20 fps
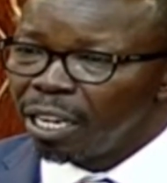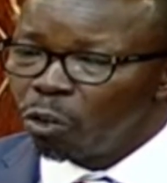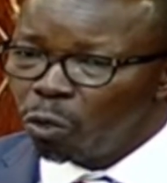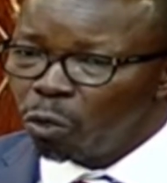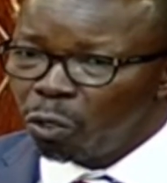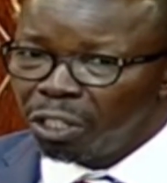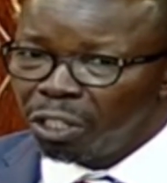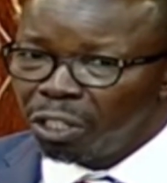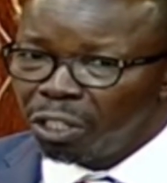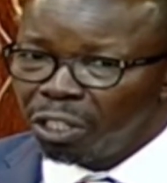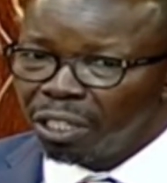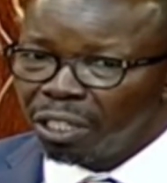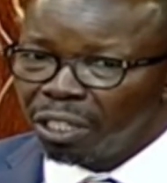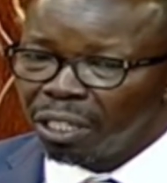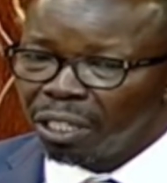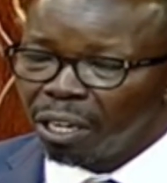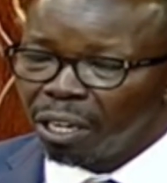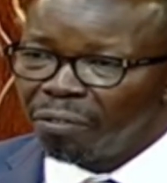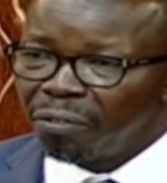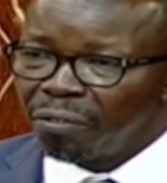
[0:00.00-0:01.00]
The
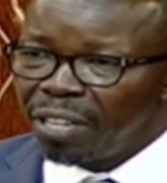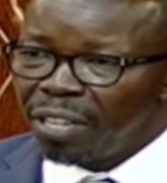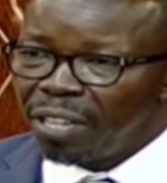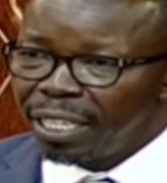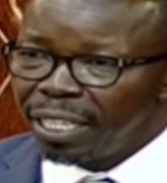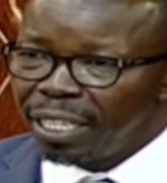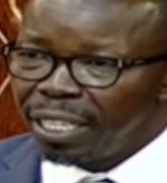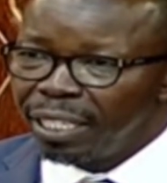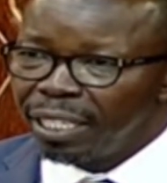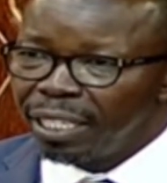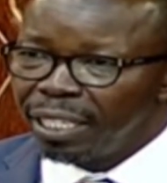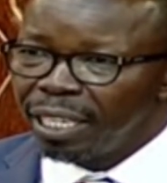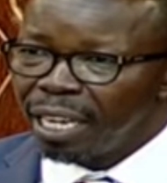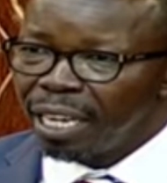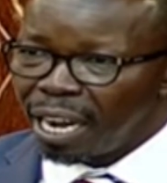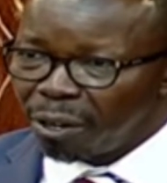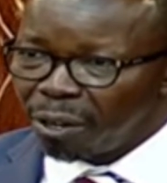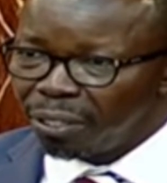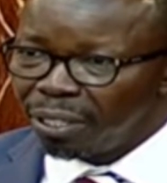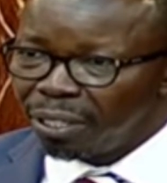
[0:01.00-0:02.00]
rules of this
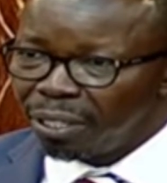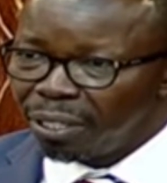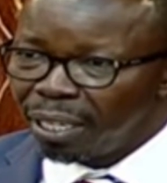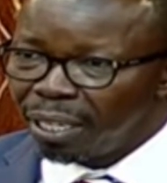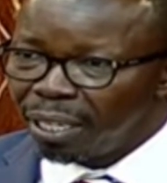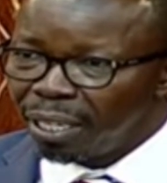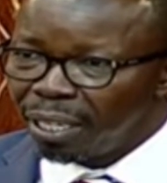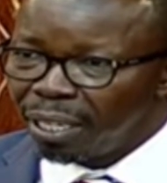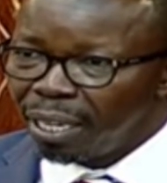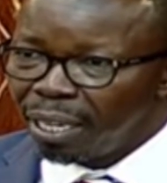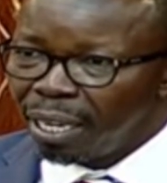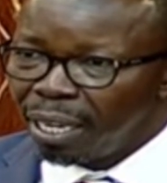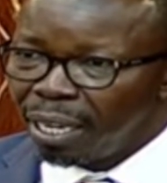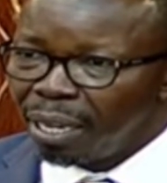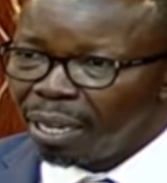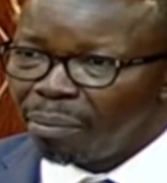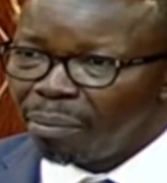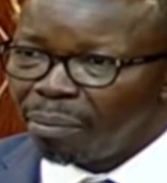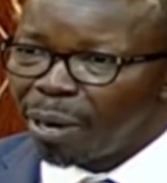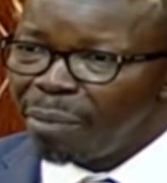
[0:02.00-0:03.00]
House
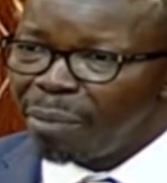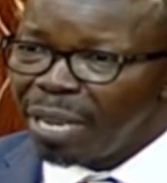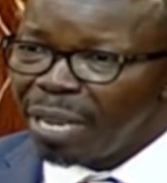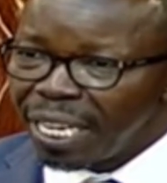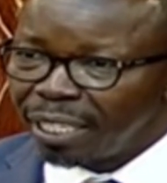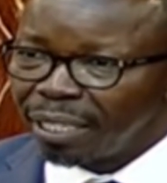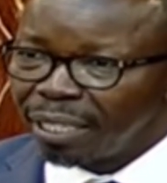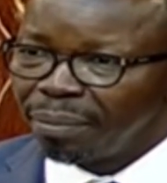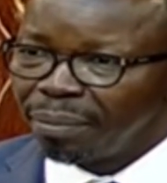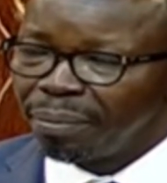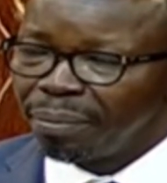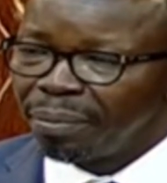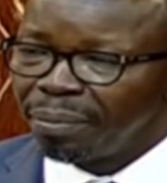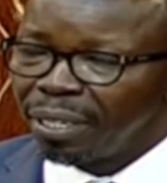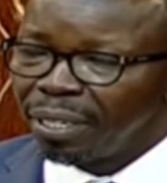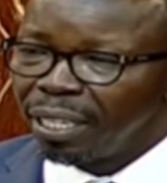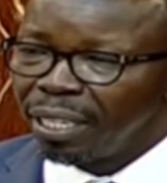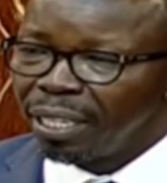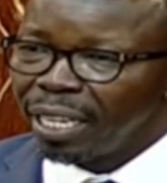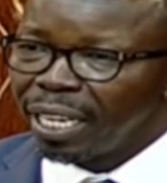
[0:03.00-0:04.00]
permit
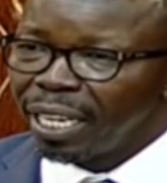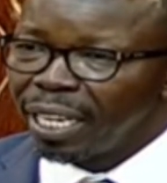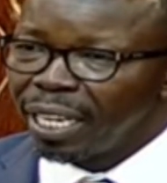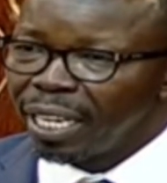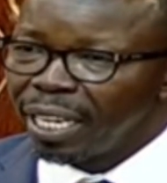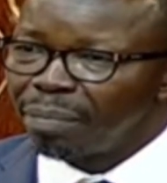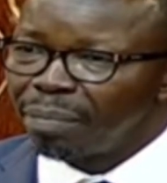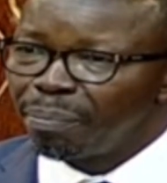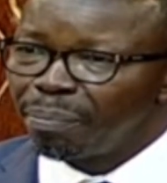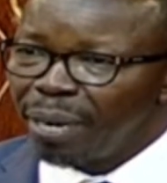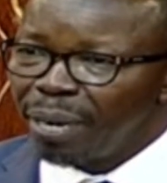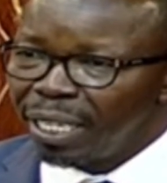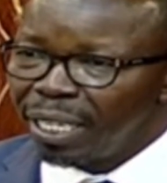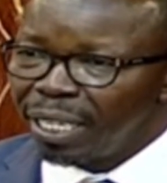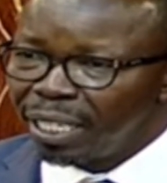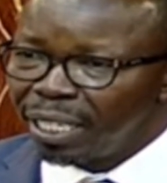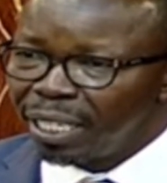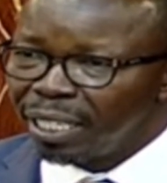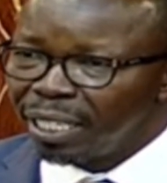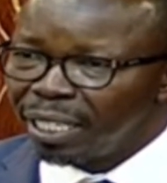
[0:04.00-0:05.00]
that
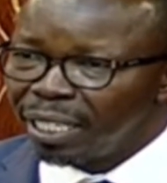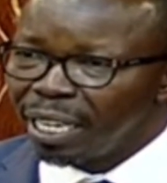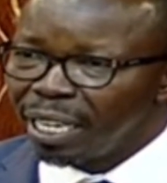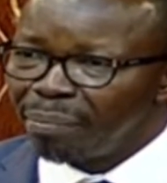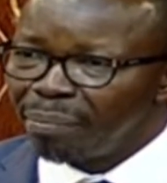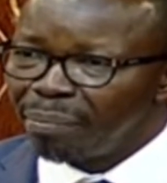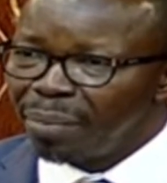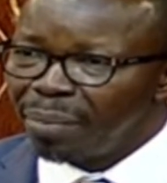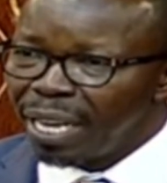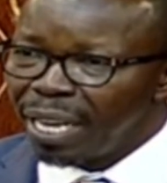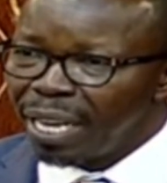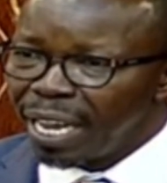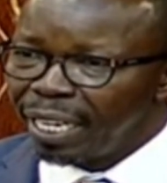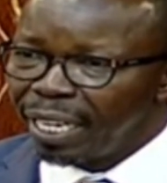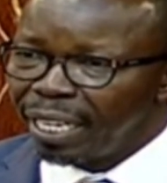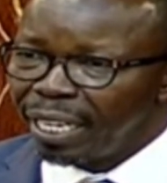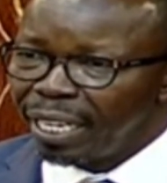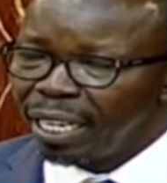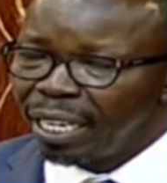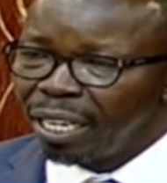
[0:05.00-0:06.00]
parties appearing
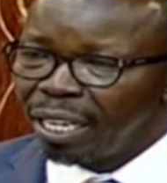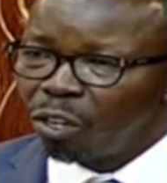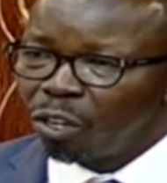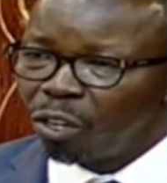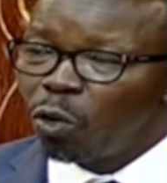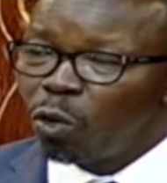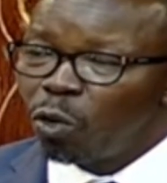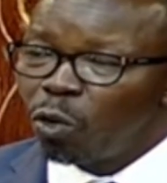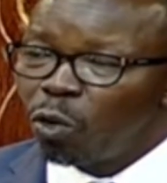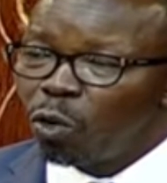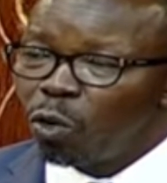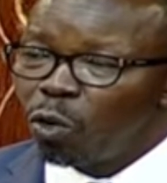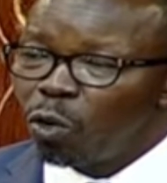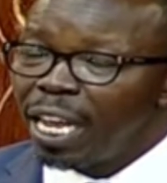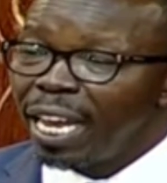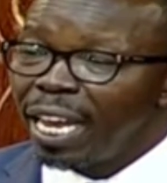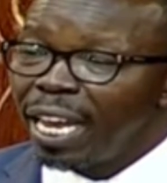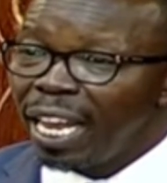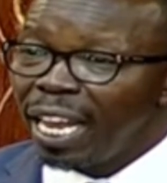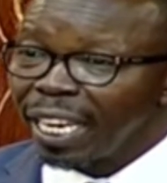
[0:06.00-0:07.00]
could
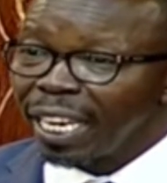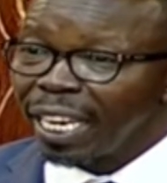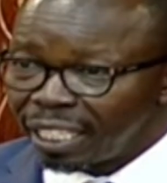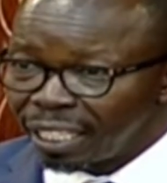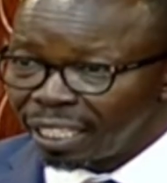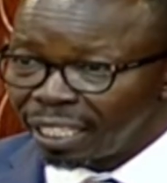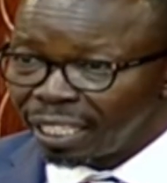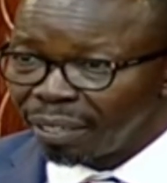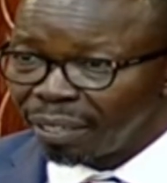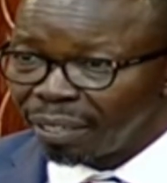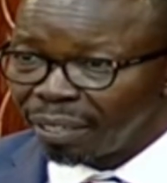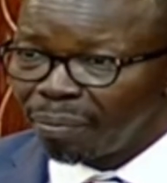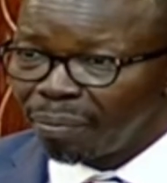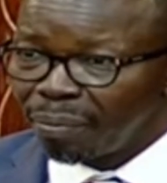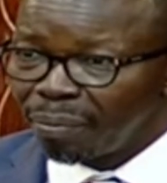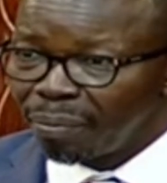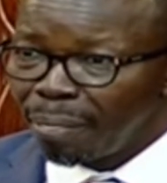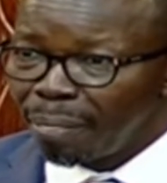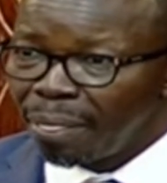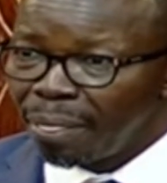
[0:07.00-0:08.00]
elect
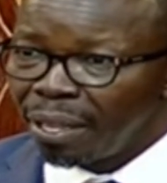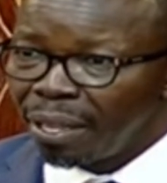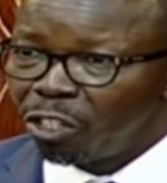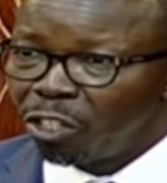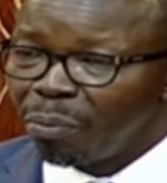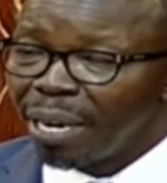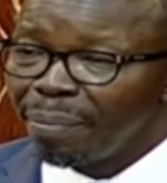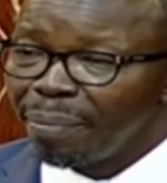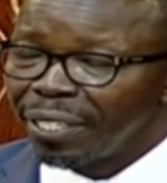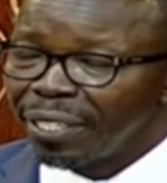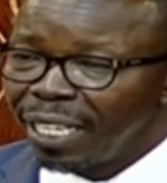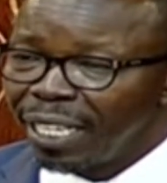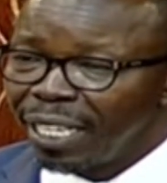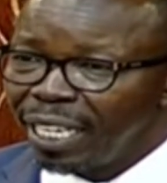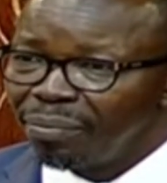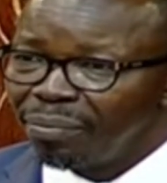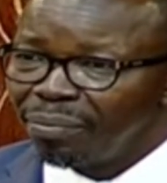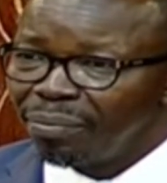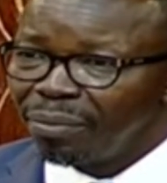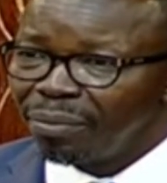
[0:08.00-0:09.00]
to be
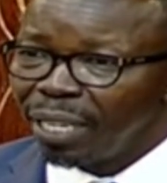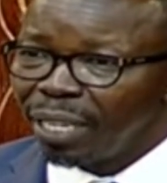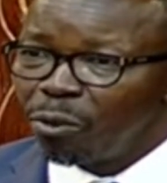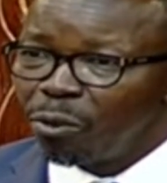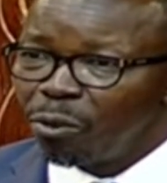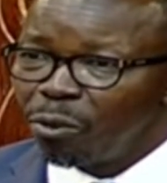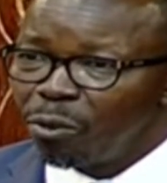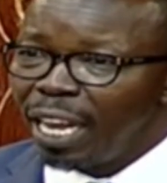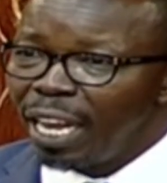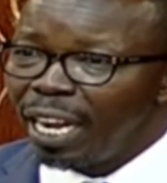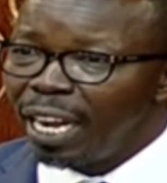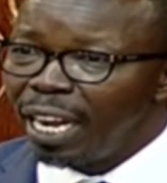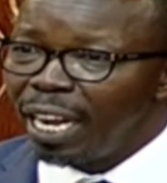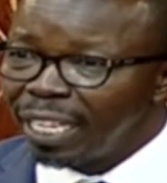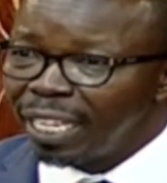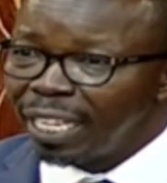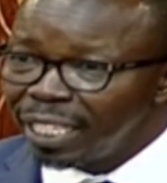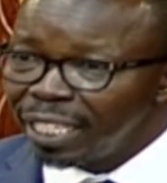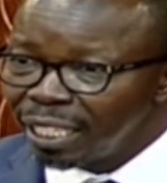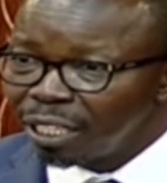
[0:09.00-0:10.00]
represented, they could
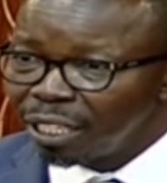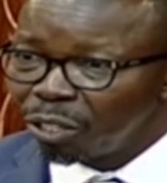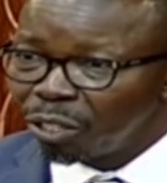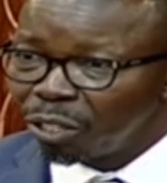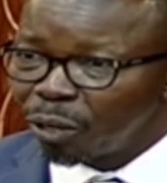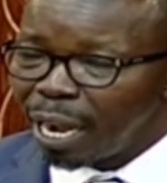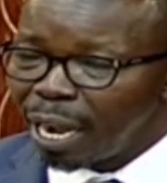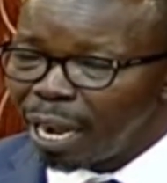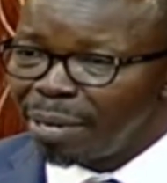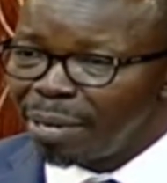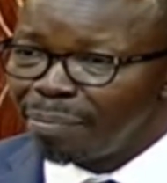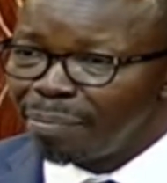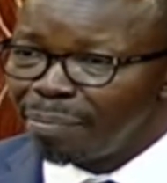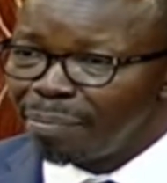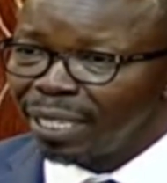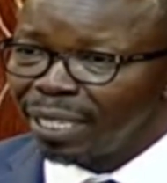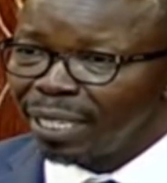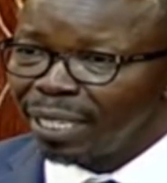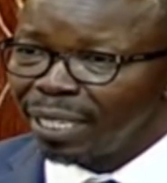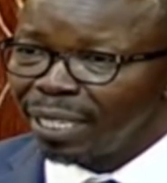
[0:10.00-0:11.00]
elect to come in
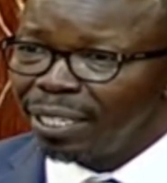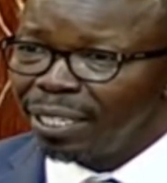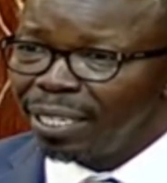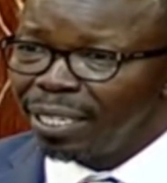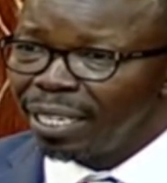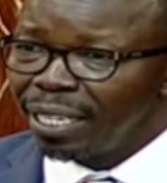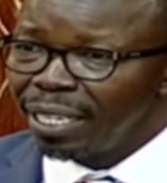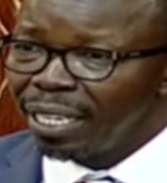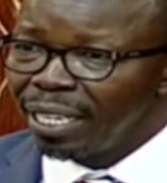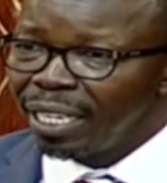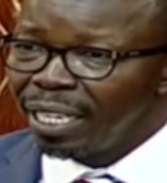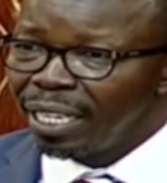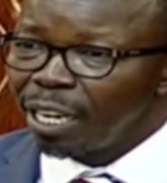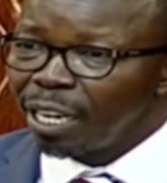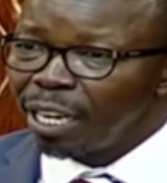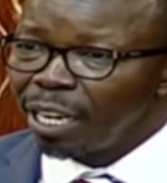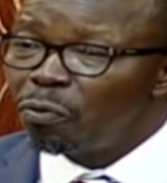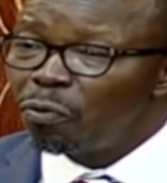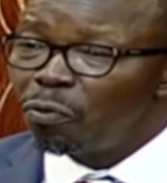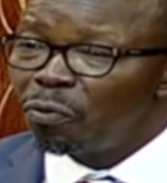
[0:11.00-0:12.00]
person,
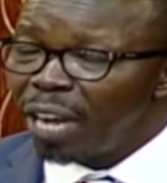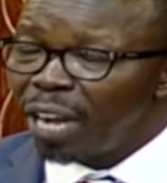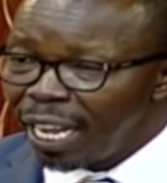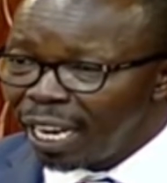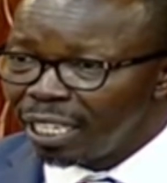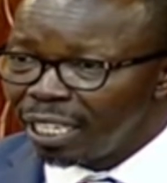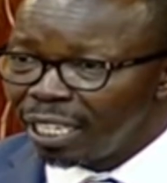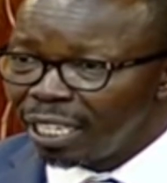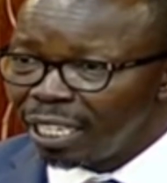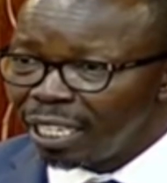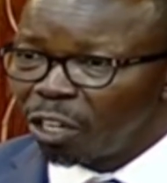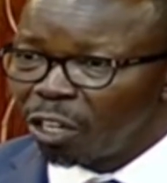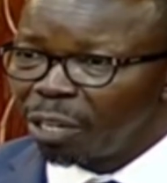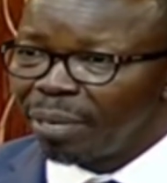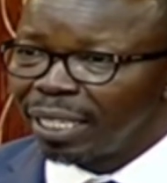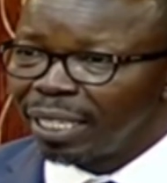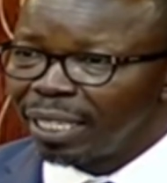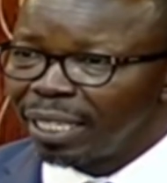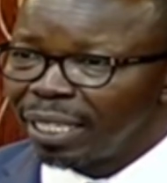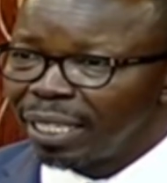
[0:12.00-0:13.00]
they could file
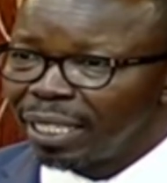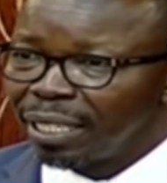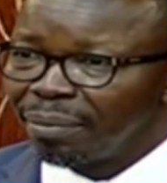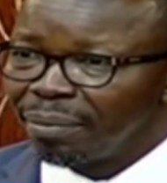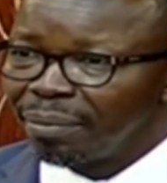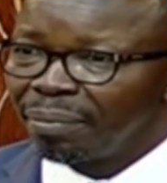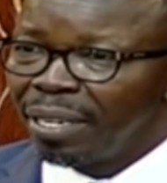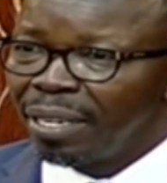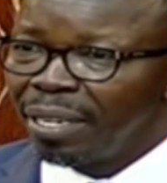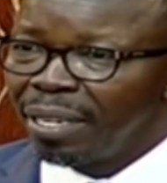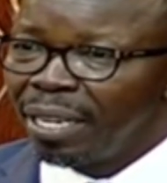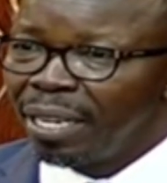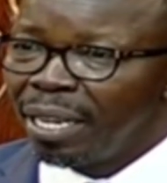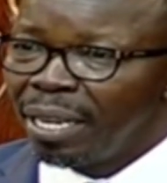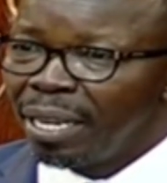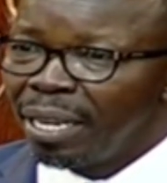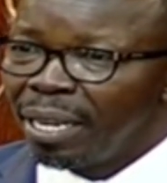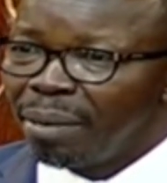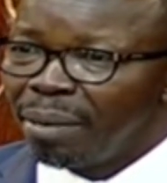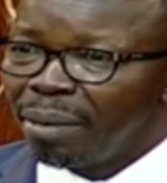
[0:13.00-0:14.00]
documents.
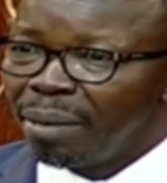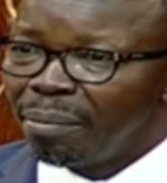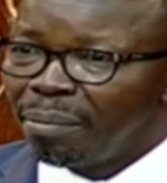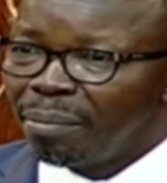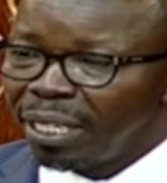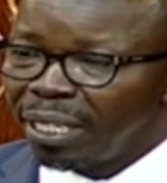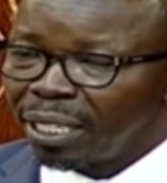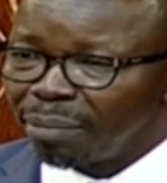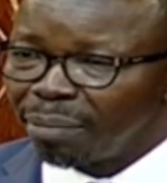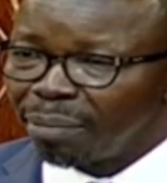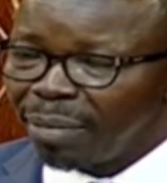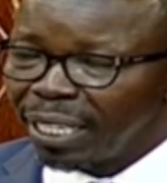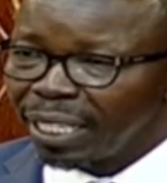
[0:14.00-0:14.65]
Mr.